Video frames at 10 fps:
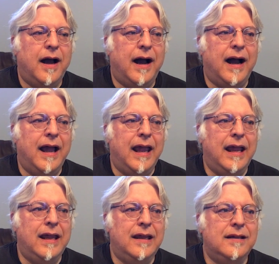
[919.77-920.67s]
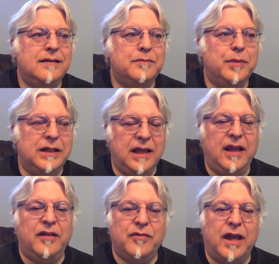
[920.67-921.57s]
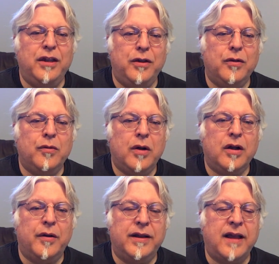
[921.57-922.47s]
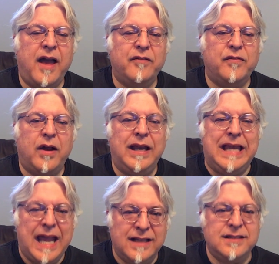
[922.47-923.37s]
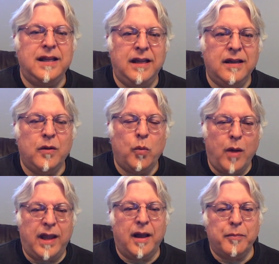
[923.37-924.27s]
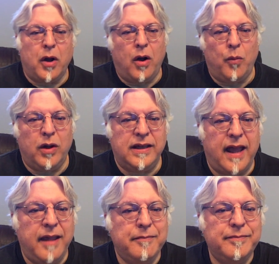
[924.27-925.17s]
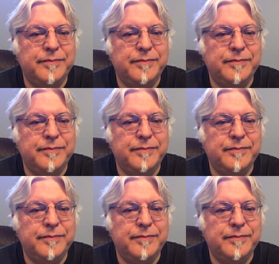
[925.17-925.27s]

I believe that you are going to have a very nasty wake up call one day.